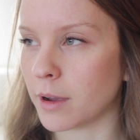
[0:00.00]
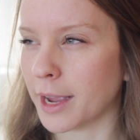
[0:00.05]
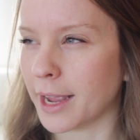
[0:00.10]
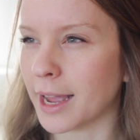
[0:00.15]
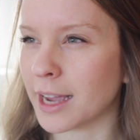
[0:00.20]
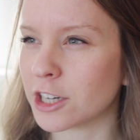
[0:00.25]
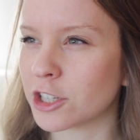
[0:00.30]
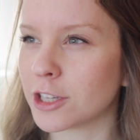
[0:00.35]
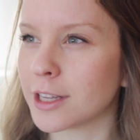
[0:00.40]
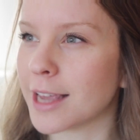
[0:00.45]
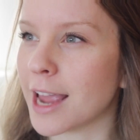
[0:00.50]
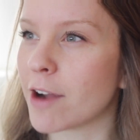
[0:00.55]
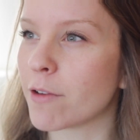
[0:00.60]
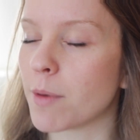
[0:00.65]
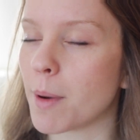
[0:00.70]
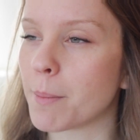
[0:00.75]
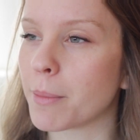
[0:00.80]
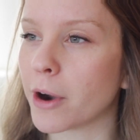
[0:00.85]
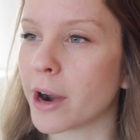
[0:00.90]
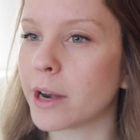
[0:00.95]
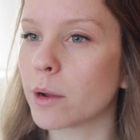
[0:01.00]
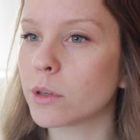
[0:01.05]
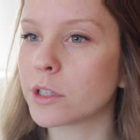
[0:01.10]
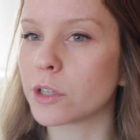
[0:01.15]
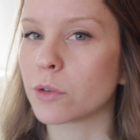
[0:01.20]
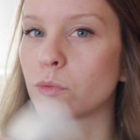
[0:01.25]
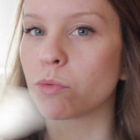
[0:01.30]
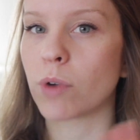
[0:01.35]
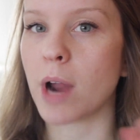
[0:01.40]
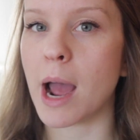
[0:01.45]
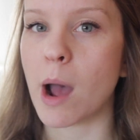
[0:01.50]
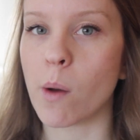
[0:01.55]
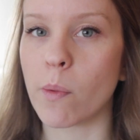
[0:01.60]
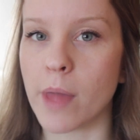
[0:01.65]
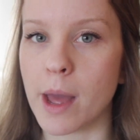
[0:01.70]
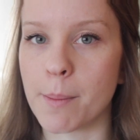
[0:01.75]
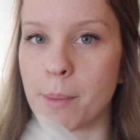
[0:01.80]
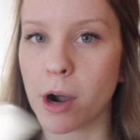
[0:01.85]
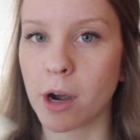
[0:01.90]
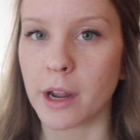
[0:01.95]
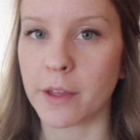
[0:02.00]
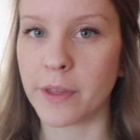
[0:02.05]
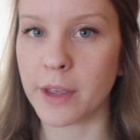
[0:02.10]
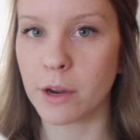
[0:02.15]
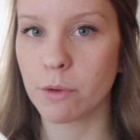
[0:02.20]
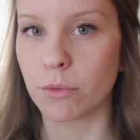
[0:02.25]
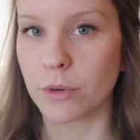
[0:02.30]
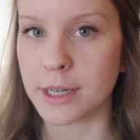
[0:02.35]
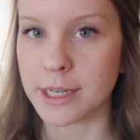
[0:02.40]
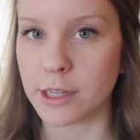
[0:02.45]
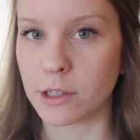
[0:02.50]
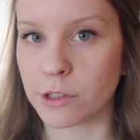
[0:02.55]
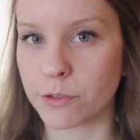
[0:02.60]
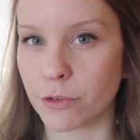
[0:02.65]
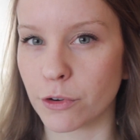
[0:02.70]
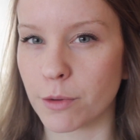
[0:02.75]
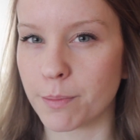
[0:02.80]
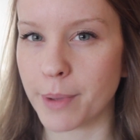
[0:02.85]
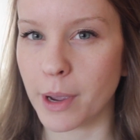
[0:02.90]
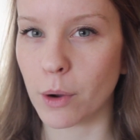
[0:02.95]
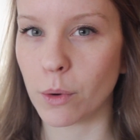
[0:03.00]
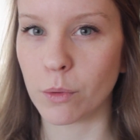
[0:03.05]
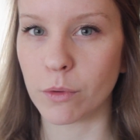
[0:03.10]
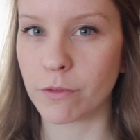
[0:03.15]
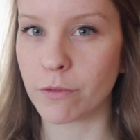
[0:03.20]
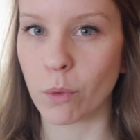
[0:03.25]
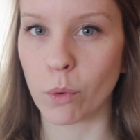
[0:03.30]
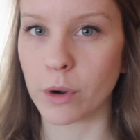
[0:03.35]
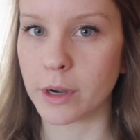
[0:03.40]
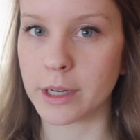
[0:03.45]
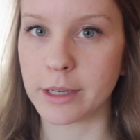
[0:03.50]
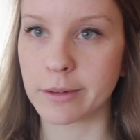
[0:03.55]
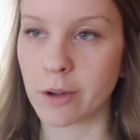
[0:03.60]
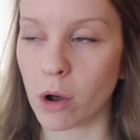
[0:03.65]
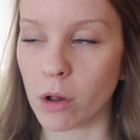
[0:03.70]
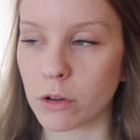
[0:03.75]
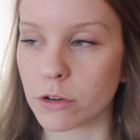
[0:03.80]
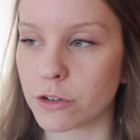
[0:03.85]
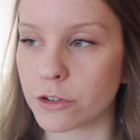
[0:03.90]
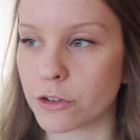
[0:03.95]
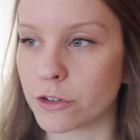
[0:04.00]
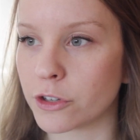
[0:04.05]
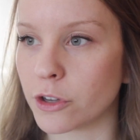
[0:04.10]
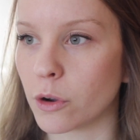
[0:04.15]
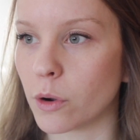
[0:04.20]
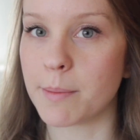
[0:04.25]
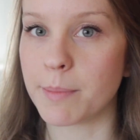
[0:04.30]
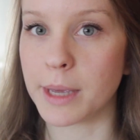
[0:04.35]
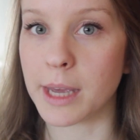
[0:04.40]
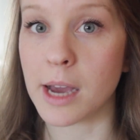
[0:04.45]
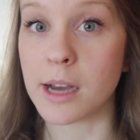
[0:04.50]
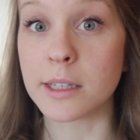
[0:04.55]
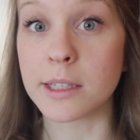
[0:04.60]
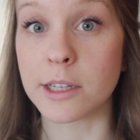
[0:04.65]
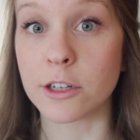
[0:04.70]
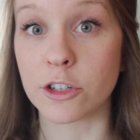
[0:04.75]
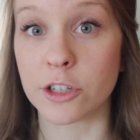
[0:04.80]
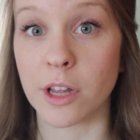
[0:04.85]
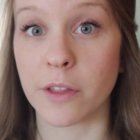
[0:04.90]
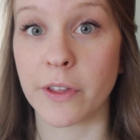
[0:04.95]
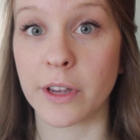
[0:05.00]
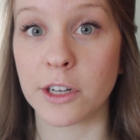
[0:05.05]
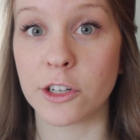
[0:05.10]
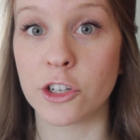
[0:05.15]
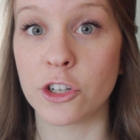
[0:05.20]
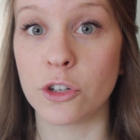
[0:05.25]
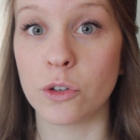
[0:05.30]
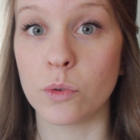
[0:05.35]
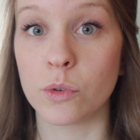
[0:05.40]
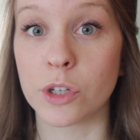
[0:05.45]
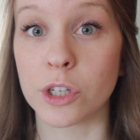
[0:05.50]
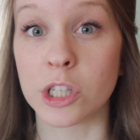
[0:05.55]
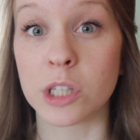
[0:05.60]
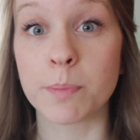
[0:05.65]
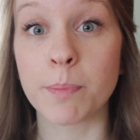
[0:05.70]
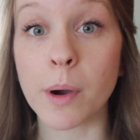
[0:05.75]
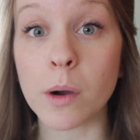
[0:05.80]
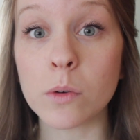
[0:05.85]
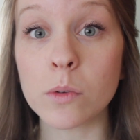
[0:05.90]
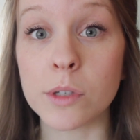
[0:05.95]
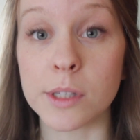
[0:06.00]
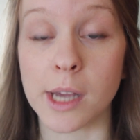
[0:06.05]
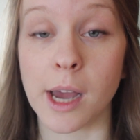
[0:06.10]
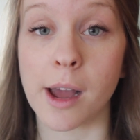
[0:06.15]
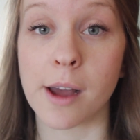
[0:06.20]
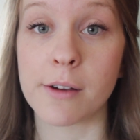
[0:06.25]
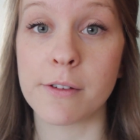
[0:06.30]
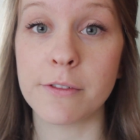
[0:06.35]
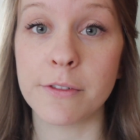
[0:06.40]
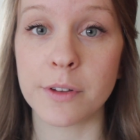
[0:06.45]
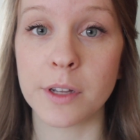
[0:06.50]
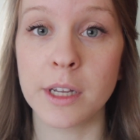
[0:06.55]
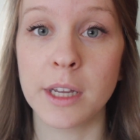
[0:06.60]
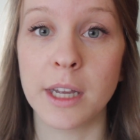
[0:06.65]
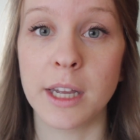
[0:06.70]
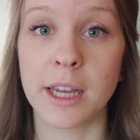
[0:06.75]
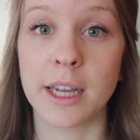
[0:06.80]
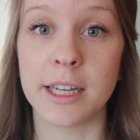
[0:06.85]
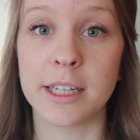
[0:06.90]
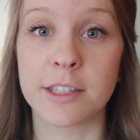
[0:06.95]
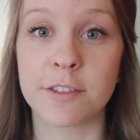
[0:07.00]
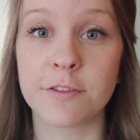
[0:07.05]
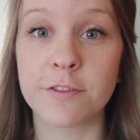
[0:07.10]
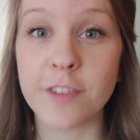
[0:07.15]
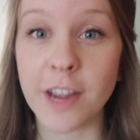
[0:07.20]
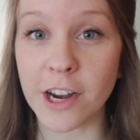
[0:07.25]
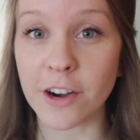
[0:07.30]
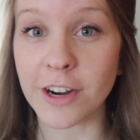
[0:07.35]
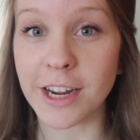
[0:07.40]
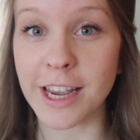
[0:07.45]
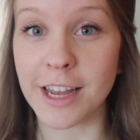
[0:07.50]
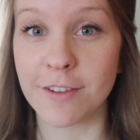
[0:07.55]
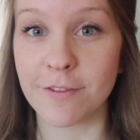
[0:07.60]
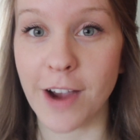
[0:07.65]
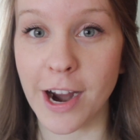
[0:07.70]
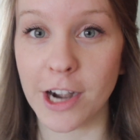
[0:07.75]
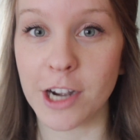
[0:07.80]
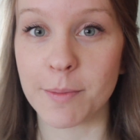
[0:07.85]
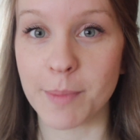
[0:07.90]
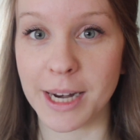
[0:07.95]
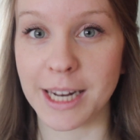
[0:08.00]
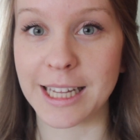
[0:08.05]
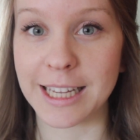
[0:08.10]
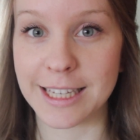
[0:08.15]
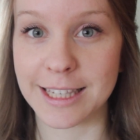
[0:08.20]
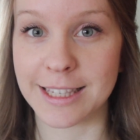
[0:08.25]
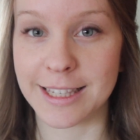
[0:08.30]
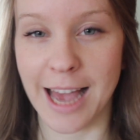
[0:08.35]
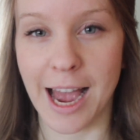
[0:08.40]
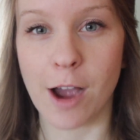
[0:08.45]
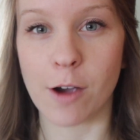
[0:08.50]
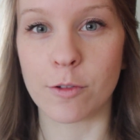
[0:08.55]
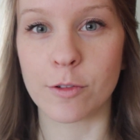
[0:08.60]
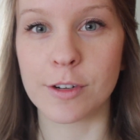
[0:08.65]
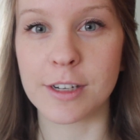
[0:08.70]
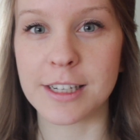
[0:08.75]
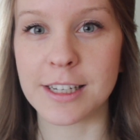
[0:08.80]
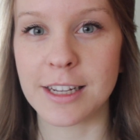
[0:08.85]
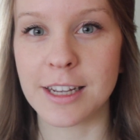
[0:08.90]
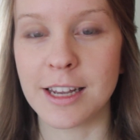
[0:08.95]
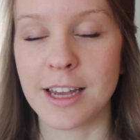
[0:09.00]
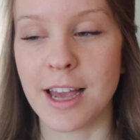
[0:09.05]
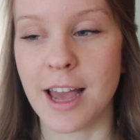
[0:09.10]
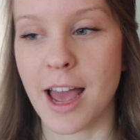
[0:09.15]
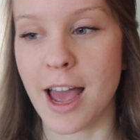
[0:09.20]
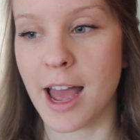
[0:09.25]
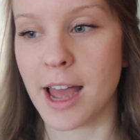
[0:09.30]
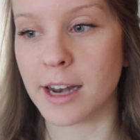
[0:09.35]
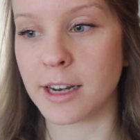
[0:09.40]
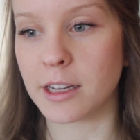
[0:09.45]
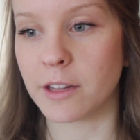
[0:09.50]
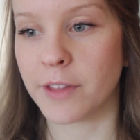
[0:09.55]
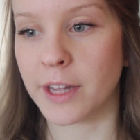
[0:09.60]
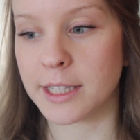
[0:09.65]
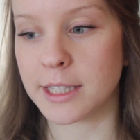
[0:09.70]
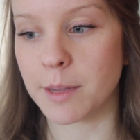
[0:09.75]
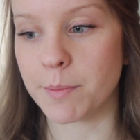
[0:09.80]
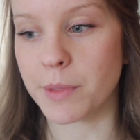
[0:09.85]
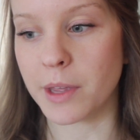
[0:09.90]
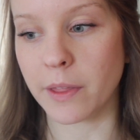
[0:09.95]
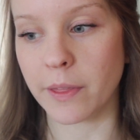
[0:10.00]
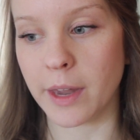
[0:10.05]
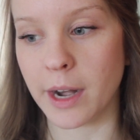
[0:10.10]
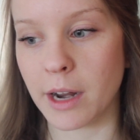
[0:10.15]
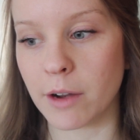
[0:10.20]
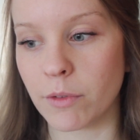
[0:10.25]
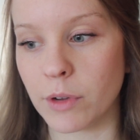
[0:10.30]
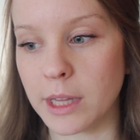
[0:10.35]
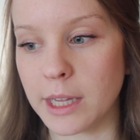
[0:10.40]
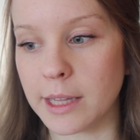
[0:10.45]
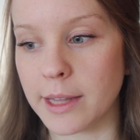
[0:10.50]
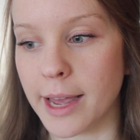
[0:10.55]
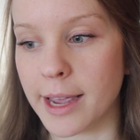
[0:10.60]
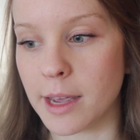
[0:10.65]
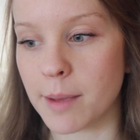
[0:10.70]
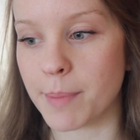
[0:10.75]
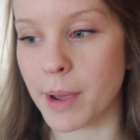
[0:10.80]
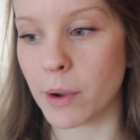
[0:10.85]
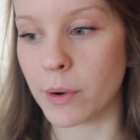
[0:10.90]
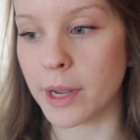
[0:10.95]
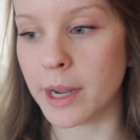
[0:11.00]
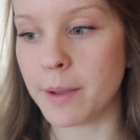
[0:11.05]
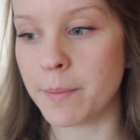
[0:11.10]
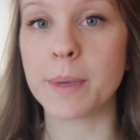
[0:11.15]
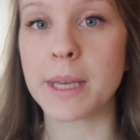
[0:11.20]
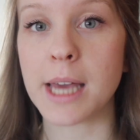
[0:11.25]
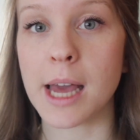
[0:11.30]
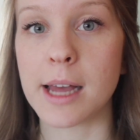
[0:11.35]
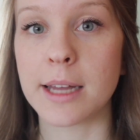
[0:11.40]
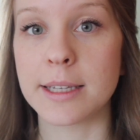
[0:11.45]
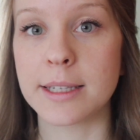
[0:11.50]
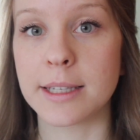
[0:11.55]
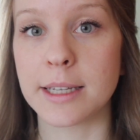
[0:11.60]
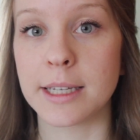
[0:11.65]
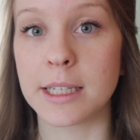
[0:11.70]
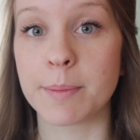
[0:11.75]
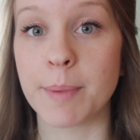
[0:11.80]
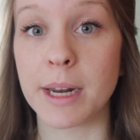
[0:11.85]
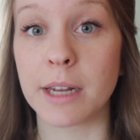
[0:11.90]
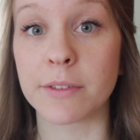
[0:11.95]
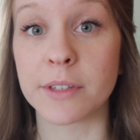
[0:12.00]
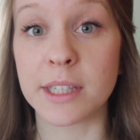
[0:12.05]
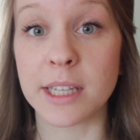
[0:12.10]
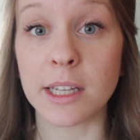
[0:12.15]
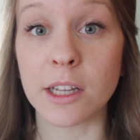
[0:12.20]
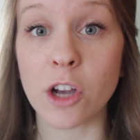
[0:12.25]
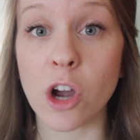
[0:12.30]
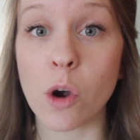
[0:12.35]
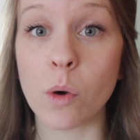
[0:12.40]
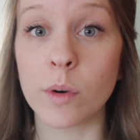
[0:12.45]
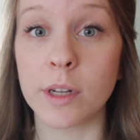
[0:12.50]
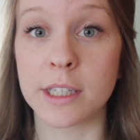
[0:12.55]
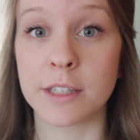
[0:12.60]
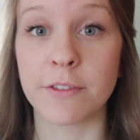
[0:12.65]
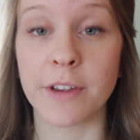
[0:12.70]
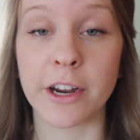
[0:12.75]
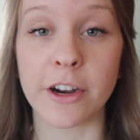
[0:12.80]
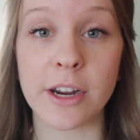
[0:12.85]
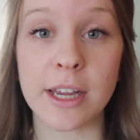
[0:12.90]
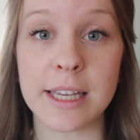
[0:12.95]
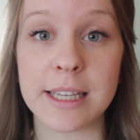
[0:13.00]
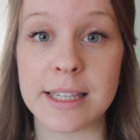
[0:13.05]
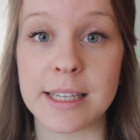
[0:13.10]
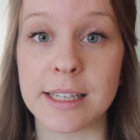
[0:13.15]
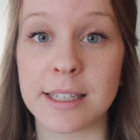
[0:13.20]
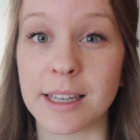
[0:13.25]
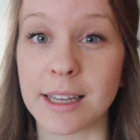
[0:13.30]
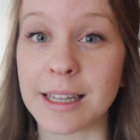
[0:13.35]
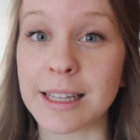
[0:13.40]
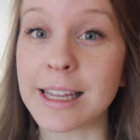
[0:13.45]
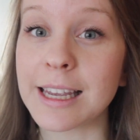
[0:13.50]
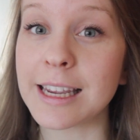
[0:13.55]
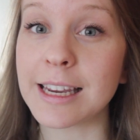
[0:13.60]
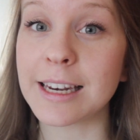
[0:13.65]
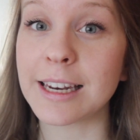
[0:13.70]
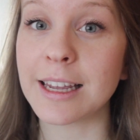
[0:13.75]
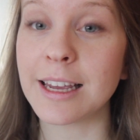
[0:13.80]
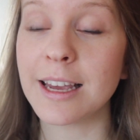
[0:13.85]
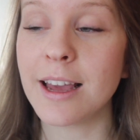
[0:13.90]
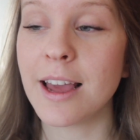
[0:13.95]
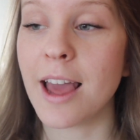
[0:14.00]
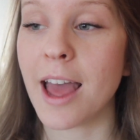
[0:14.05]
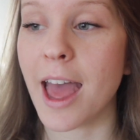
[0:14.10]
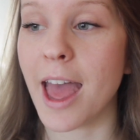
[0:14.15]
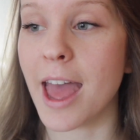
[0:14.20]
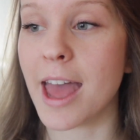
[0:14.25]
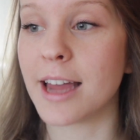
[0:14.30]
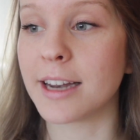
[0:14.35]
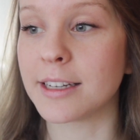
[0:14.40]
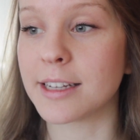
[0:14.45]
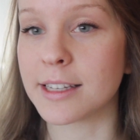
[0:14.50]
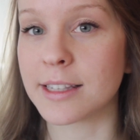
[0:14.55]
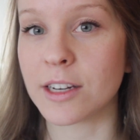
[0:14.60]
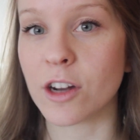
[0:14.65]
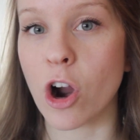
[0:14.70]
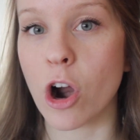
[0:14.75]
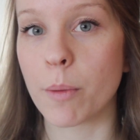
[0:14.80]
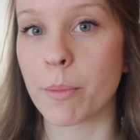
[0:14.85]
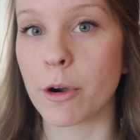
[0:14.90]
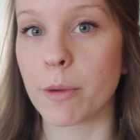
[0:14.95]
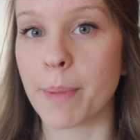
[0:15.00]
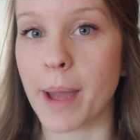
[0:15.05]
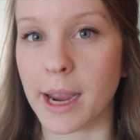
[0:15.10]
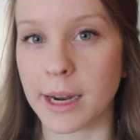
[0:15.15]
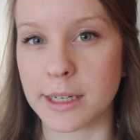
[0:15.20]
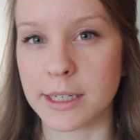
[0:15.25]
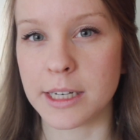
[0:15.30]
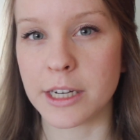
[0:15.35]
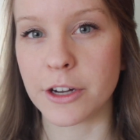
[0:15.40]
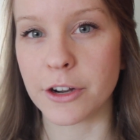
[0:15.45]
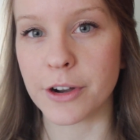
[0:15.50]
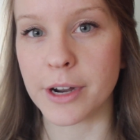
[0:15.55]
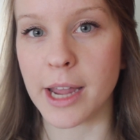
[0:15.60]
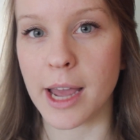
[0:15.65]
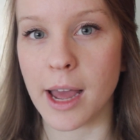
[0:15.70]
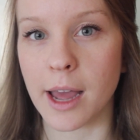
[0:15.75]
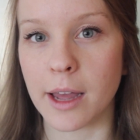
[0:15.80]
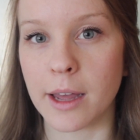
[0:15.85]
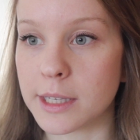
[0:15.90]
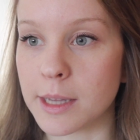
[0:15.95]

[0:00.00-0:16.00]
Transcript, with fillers: I actually can't remember. I know it's around that mark. I think it retails for about $40 or so. And because there's nothing to dispose of, it's very environmentally sound and that's something that I really like about it. Because it's made of silicone, it's very easy to clean and doesn't harbor bacteria.